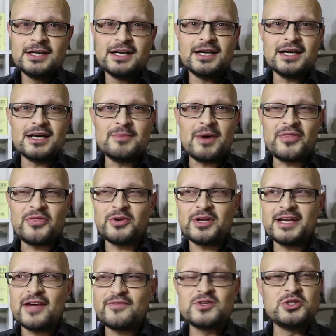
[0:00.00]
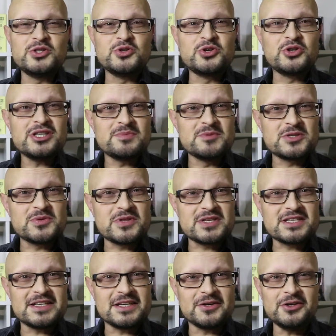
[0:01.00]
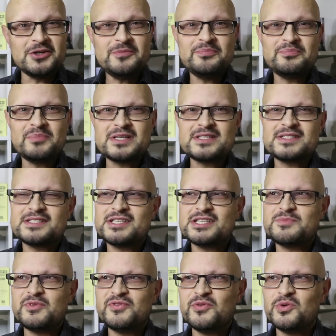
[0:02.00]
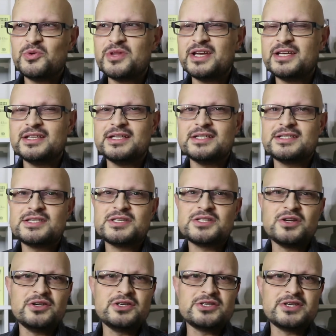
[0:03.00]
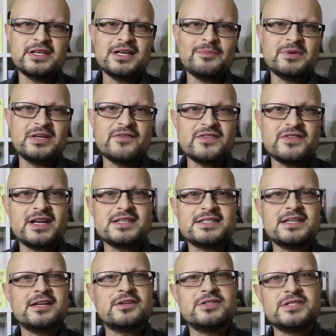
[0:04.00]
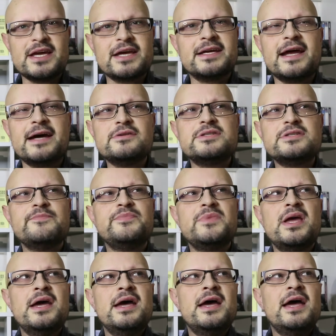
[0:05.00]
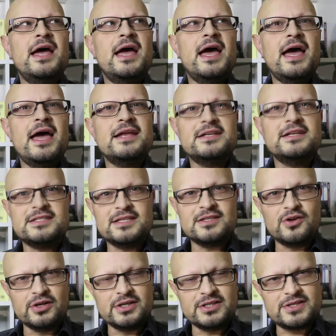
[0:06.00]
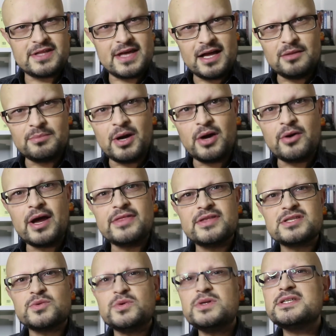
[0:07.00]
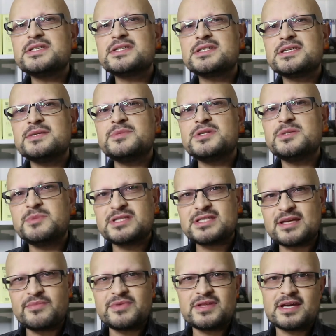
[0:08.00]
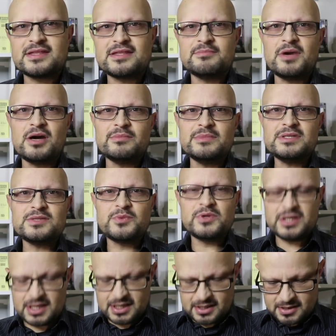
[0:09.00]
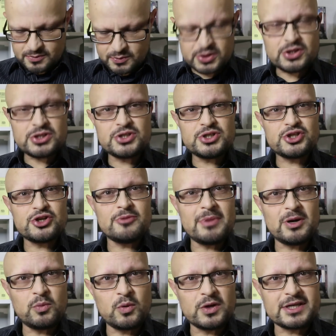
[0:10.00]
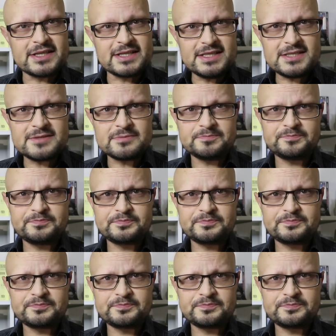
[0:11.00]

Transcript: I thought I'd have to do Christmas with a sling on, but just before then, it started to heal up enough that I said I could take it out. And it's then gone into the elbow. And there's always seems to be something at the moment. We're not too sure about what it is.